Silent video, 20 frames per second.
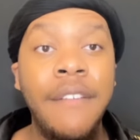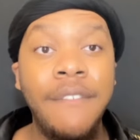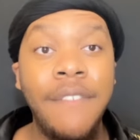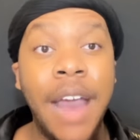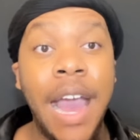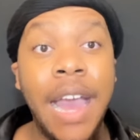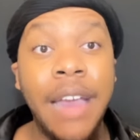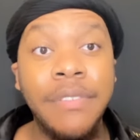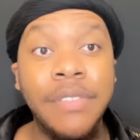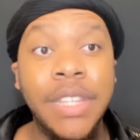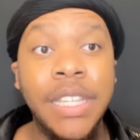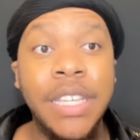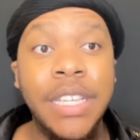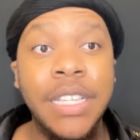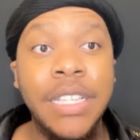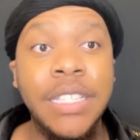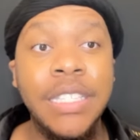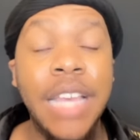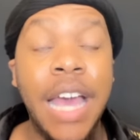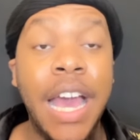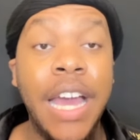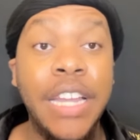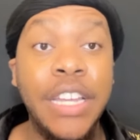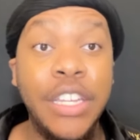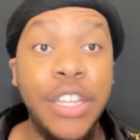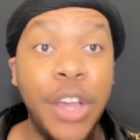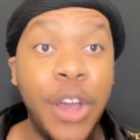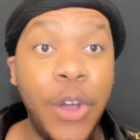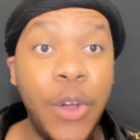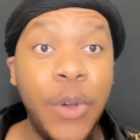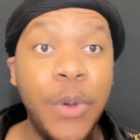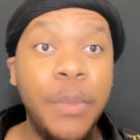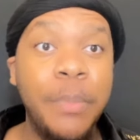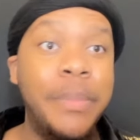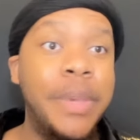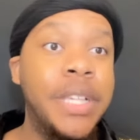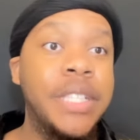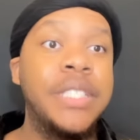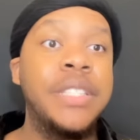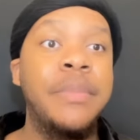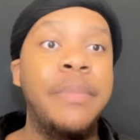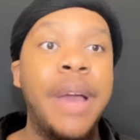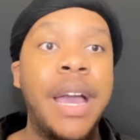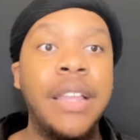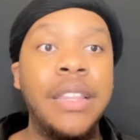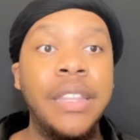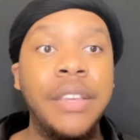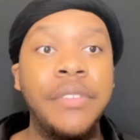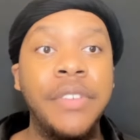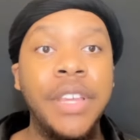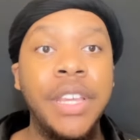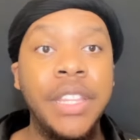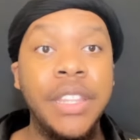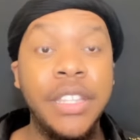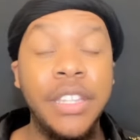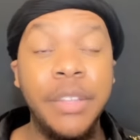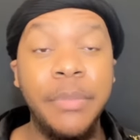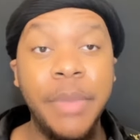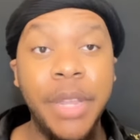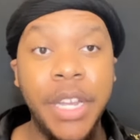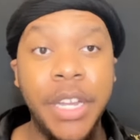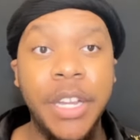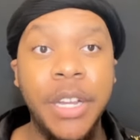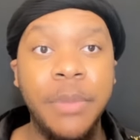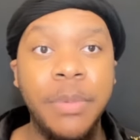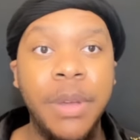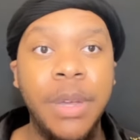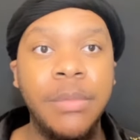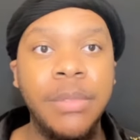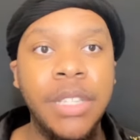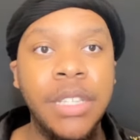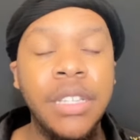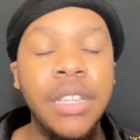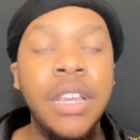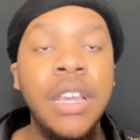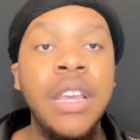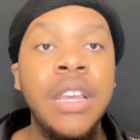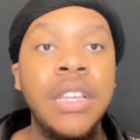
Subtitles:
5 things I don't miss about living in the Dominican Republic.